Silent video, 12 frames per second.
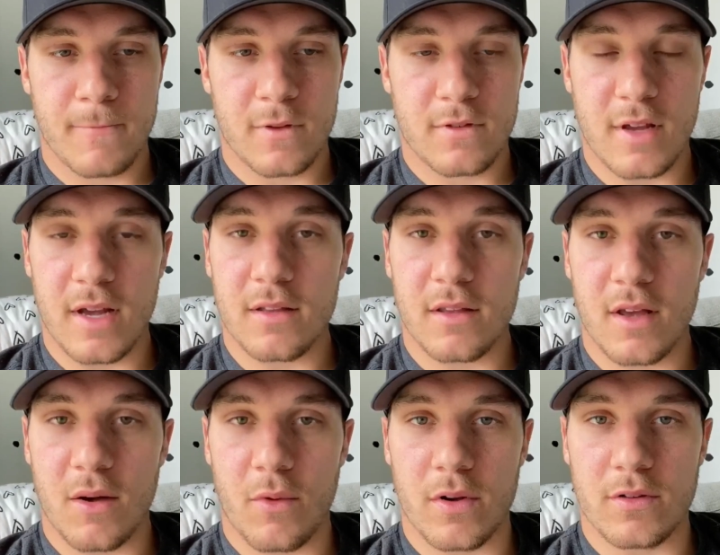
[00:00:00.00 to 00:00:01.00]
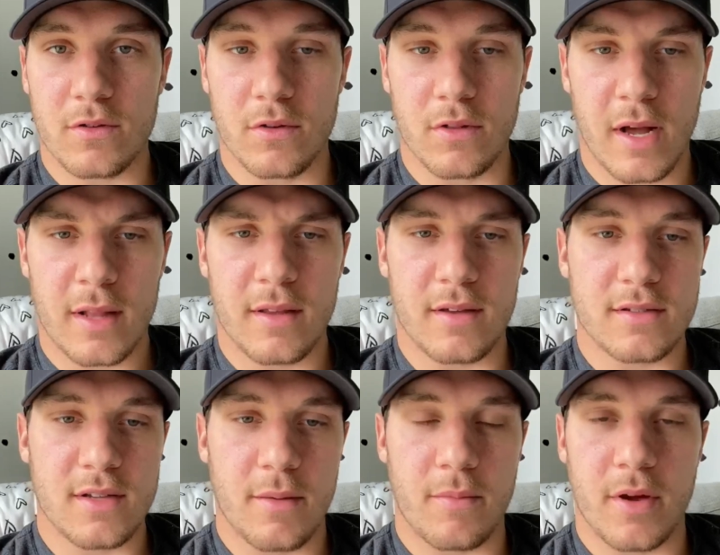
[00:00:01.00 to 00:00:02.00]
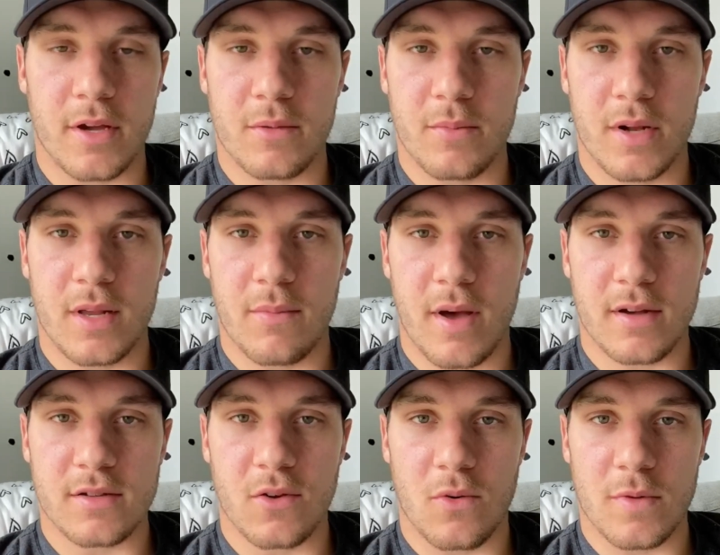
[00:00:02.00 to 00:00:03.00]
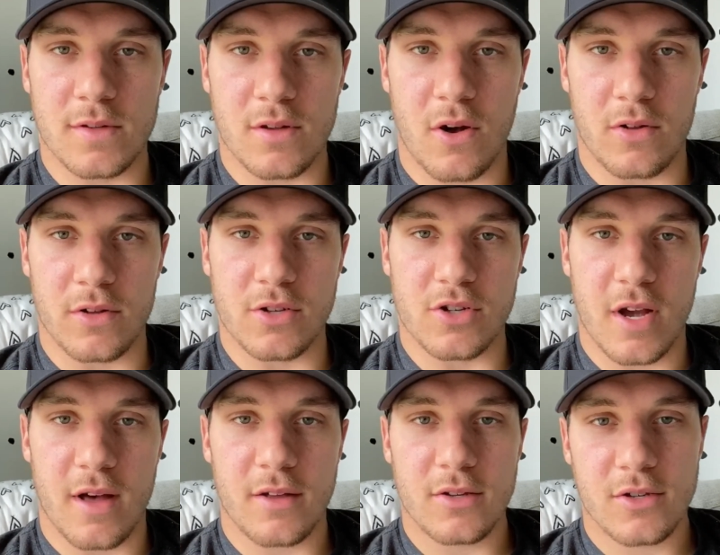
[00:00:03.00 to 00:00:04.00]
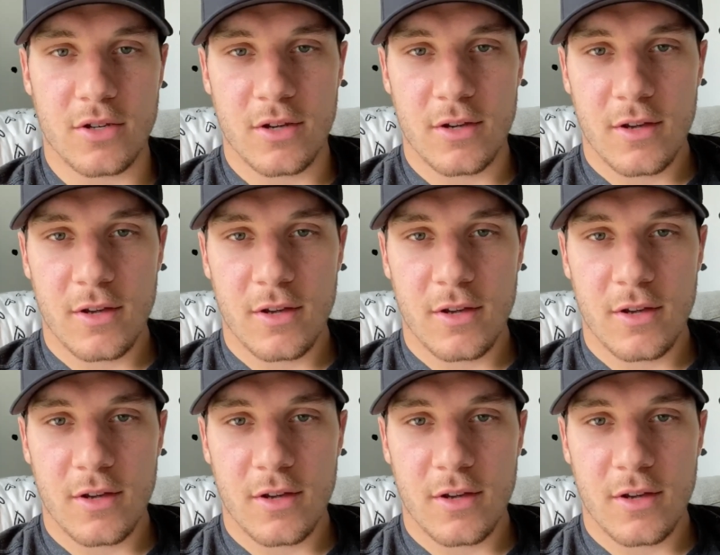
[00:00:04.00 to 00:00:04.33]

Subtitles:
Secondly, I want to gladly accept my good buddy Max Domi's all-in challenge.